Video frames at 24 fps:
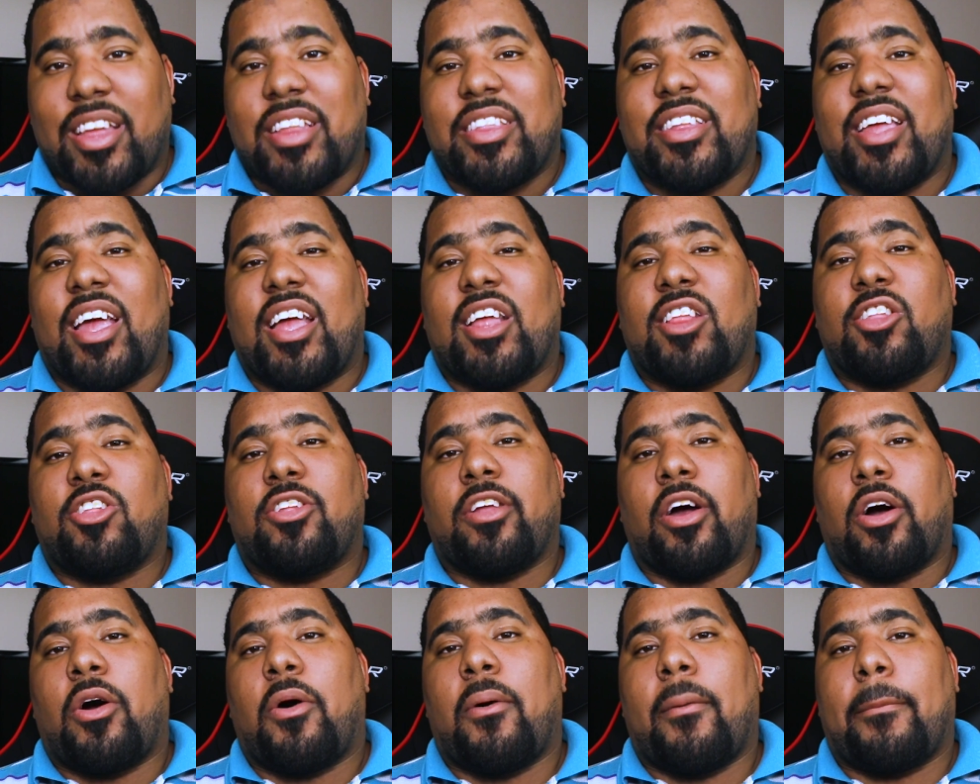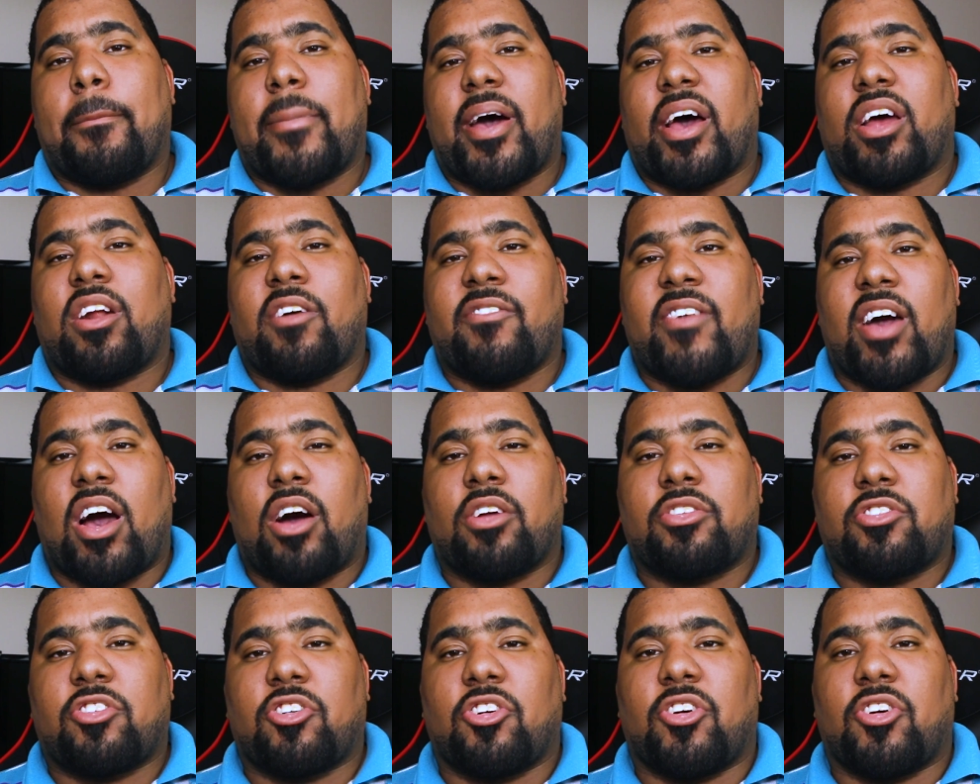then don't buy the
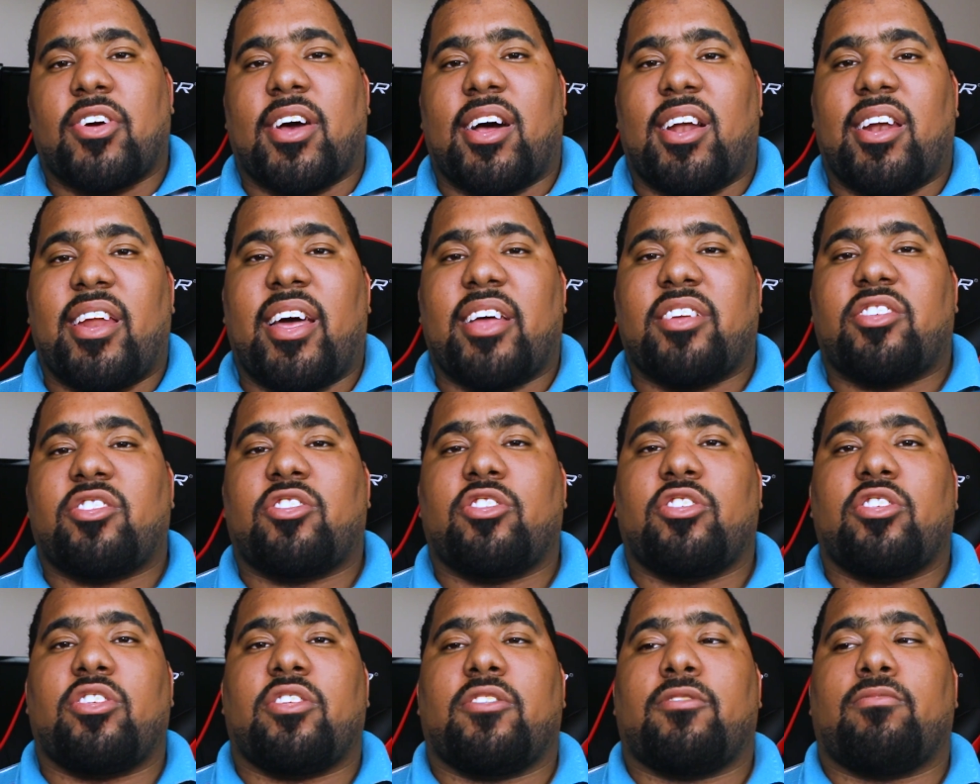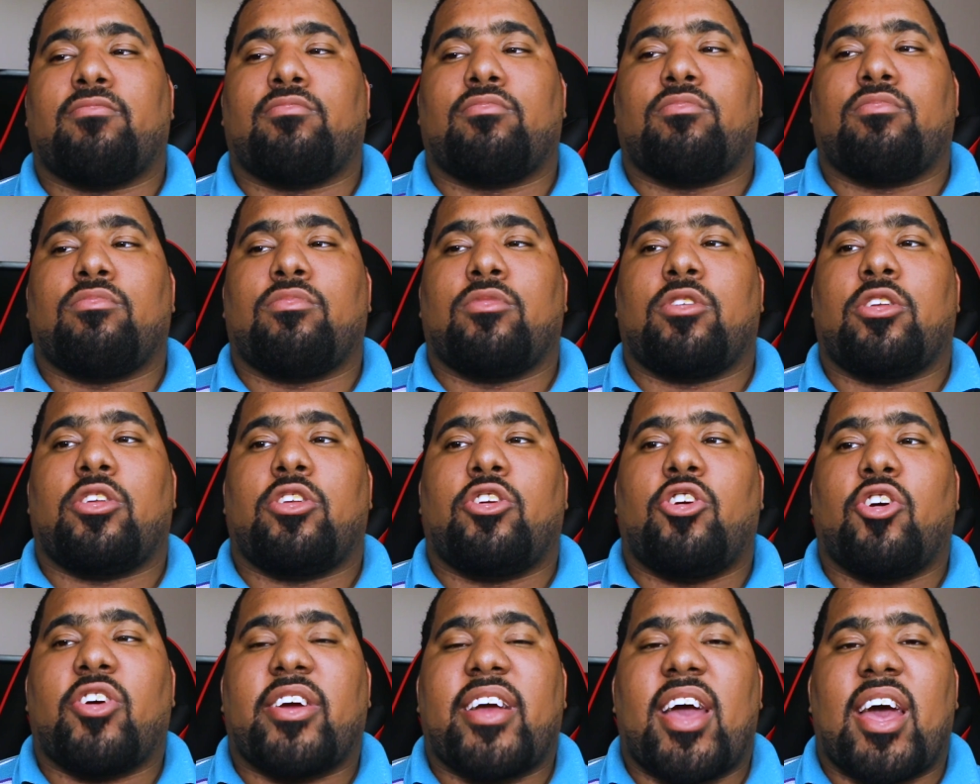voucher unless
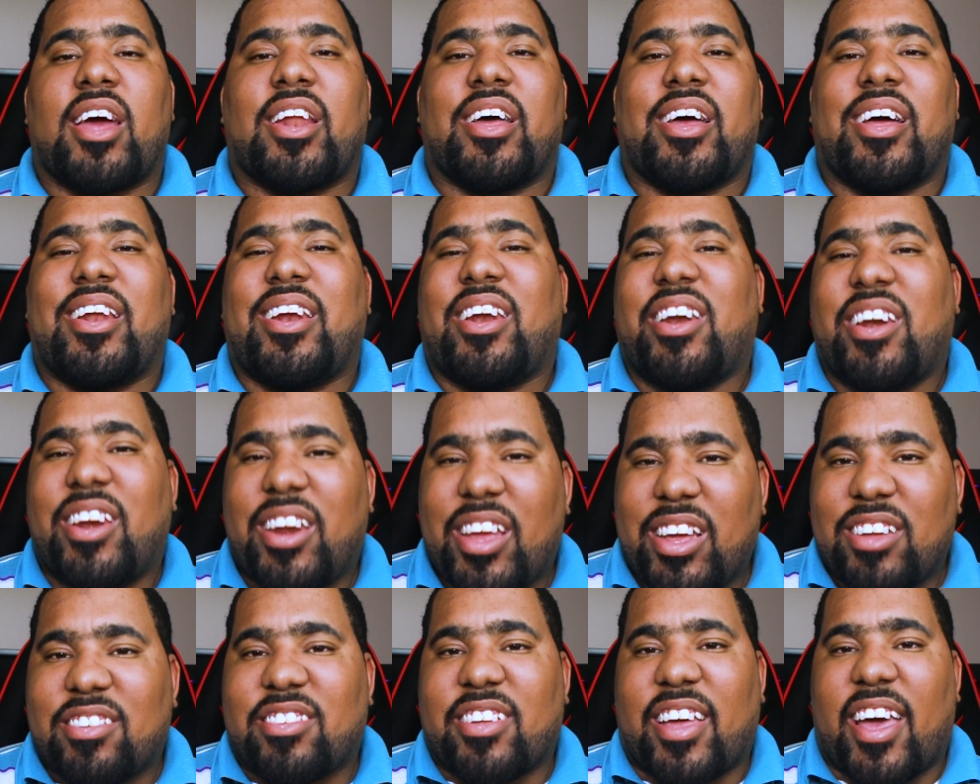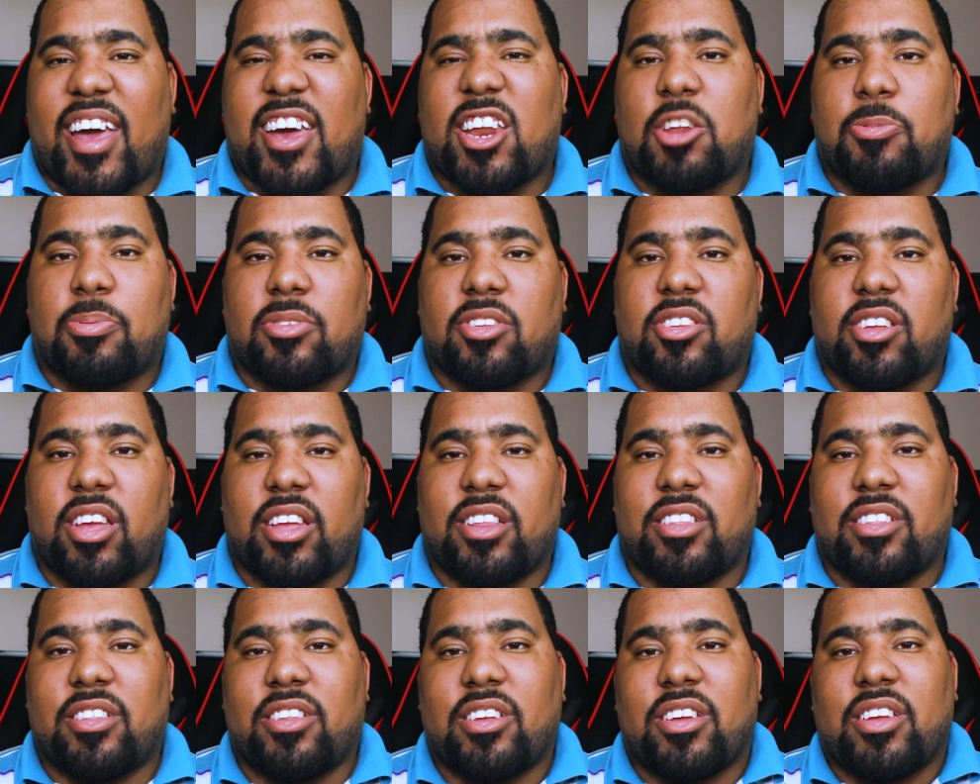you got at least an
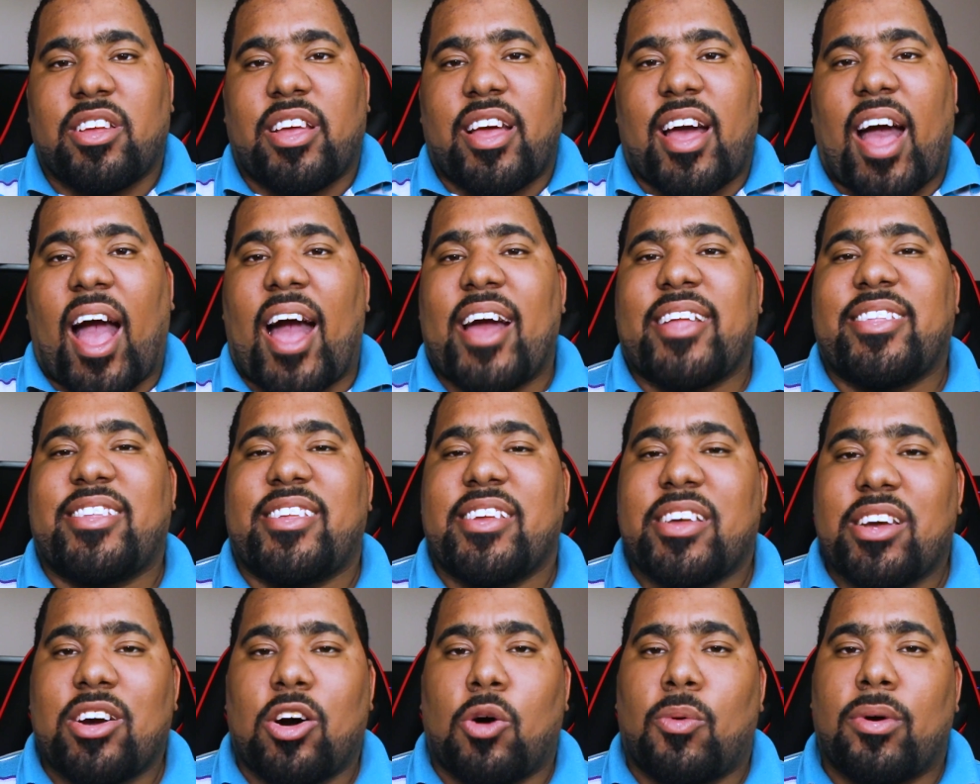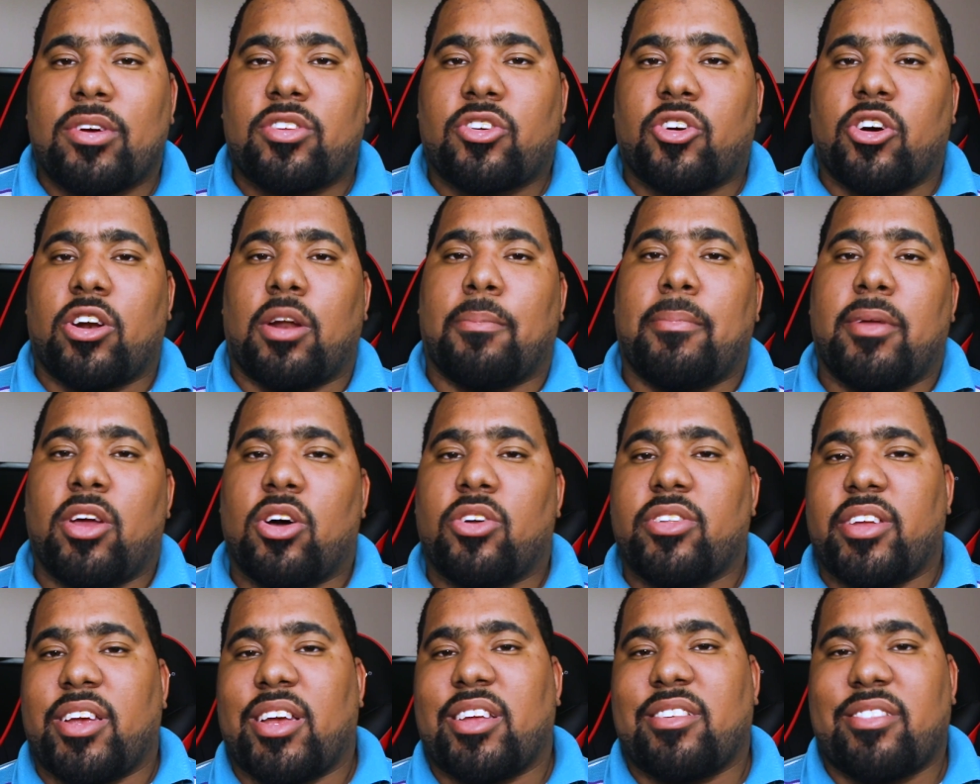80% idea on what's going to be
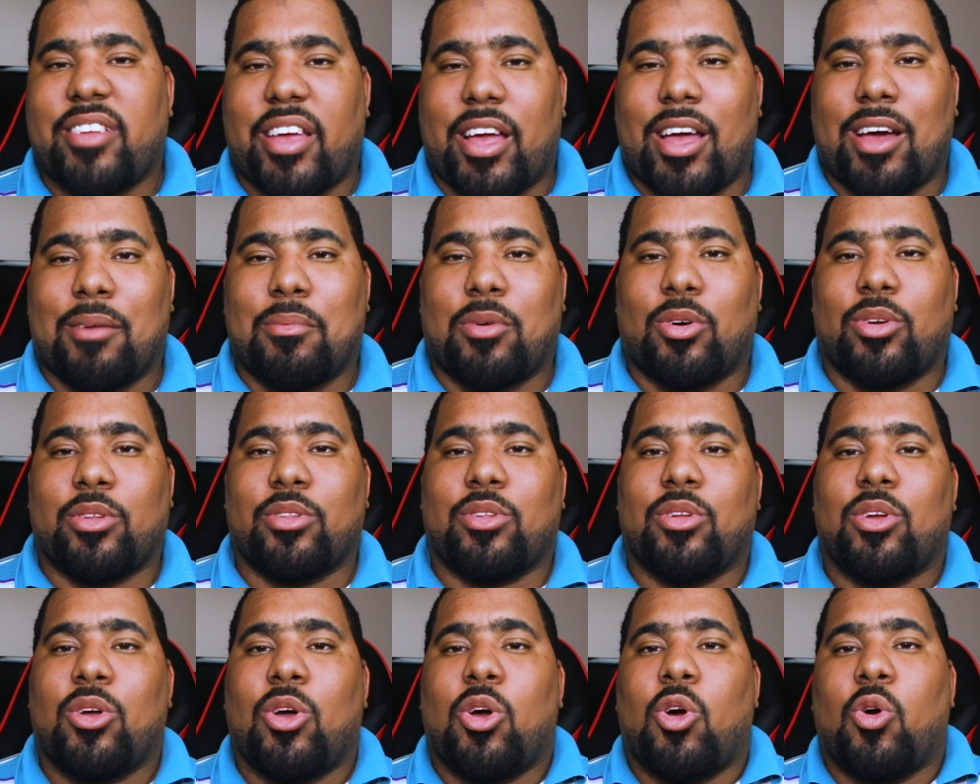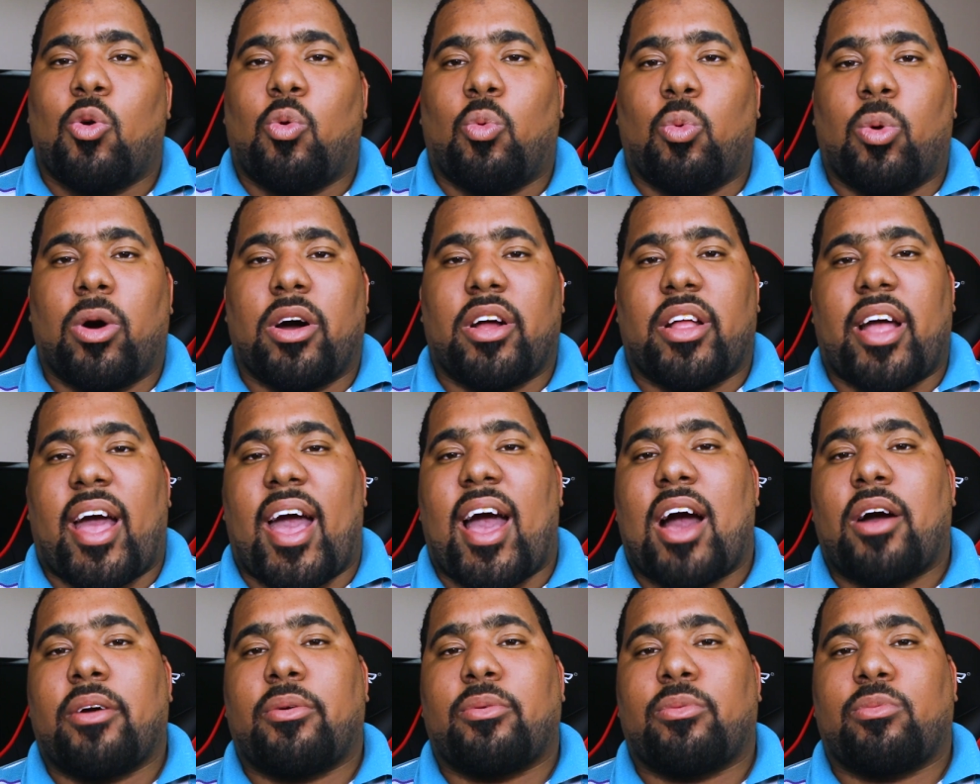on the exam, on
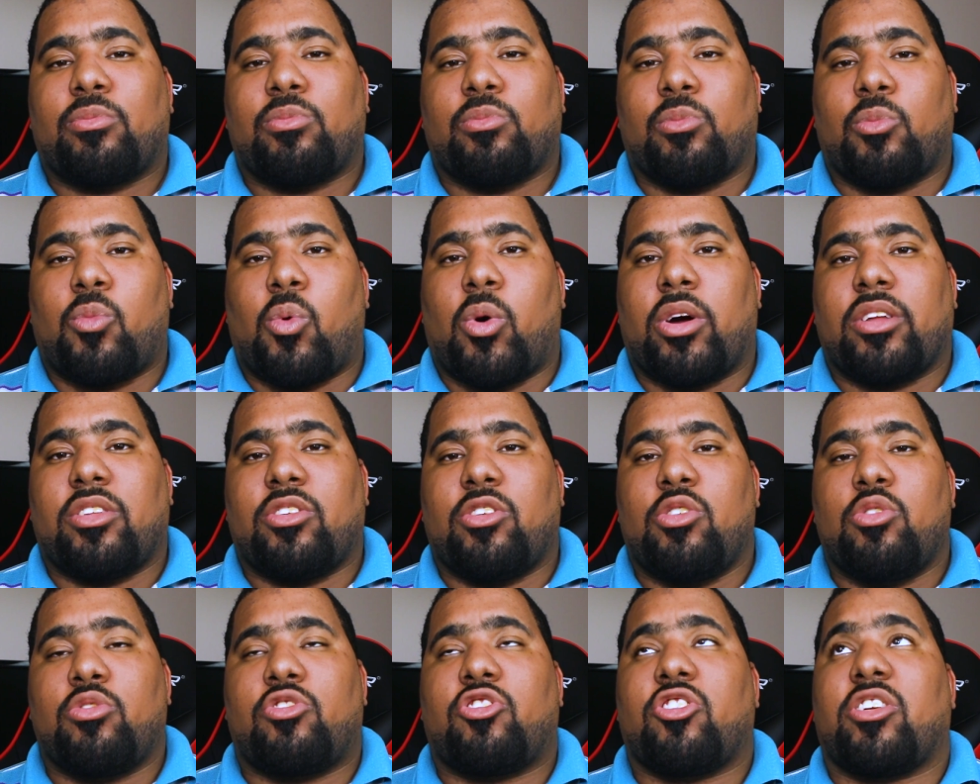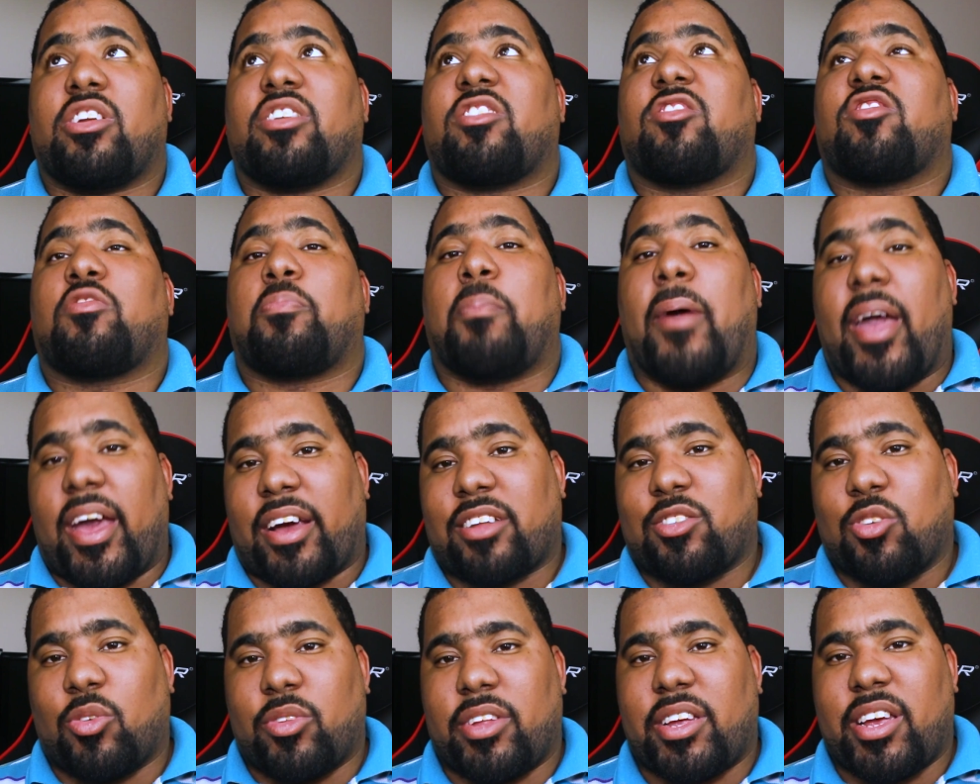what you should
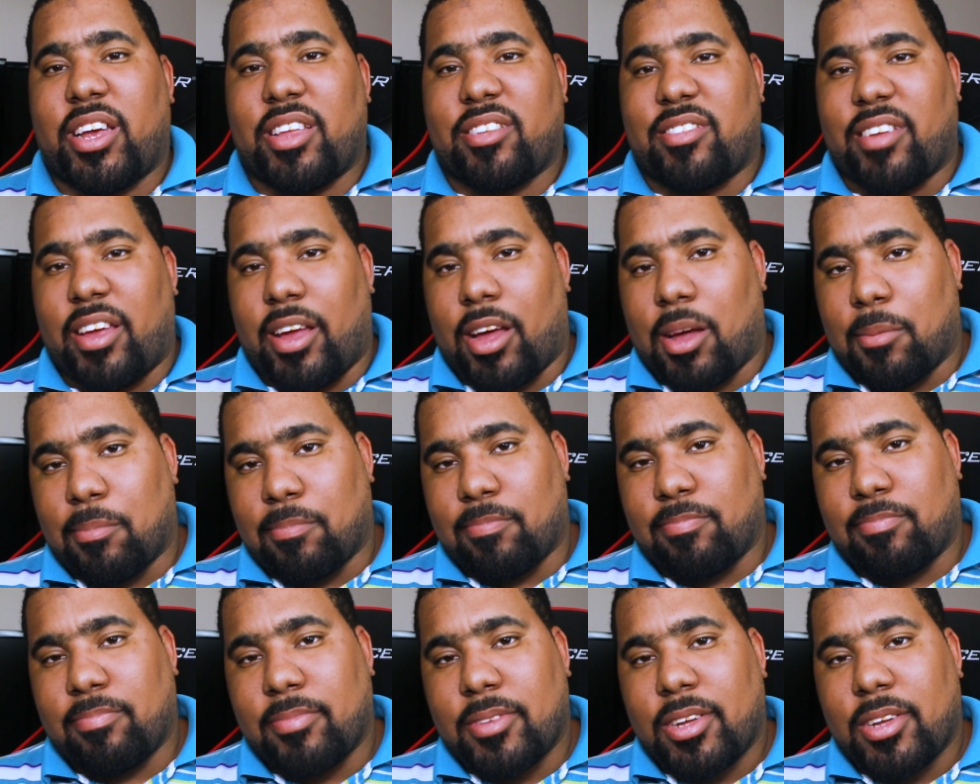expect on the exam.